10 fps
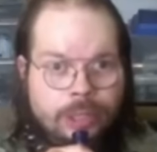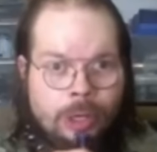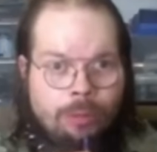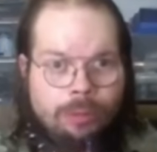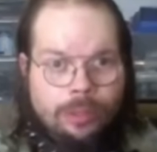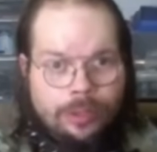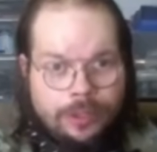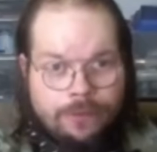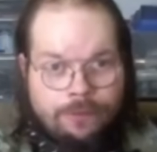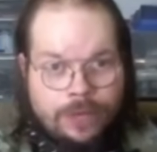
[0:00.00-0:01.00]
Cobra with
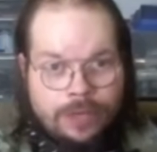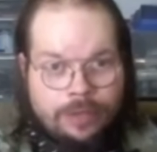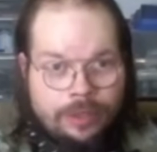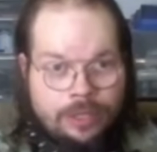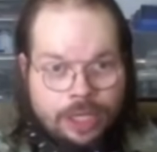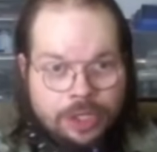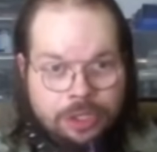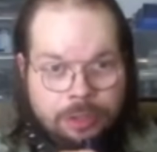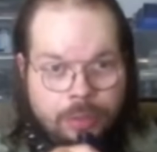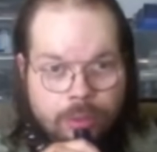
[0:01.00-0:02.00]
his fancy
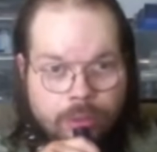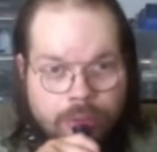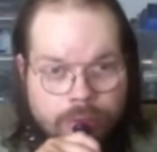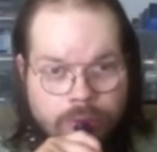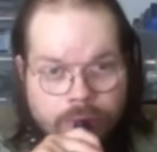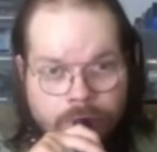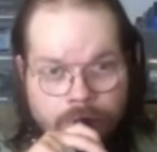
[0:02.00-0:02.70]
dictionary words.